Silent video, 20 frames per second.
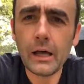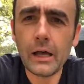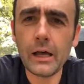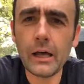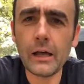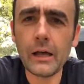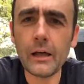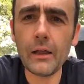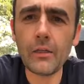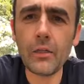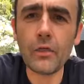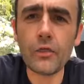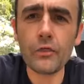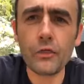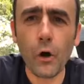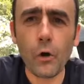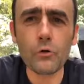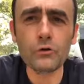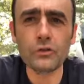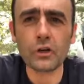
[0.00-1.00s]
Uh,
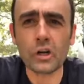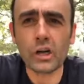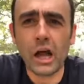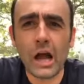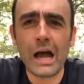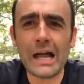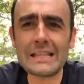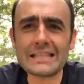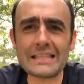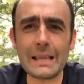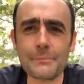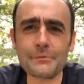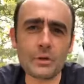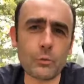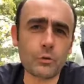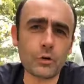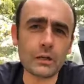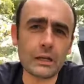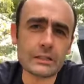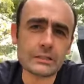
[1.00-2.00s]
those are concepts
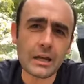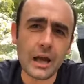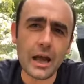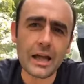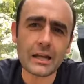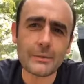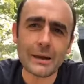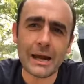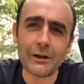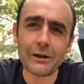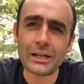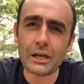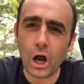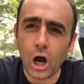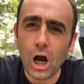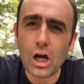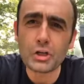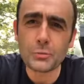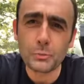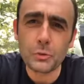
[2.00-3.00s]
that we're going to talk about in
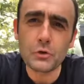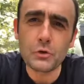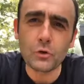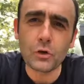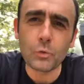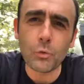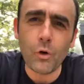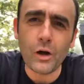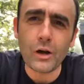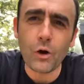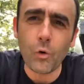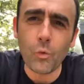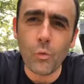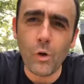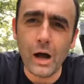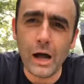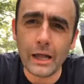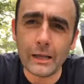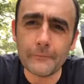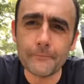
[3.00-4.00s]
Entrepreneur
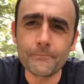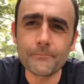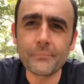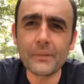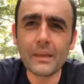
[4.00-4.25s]
101.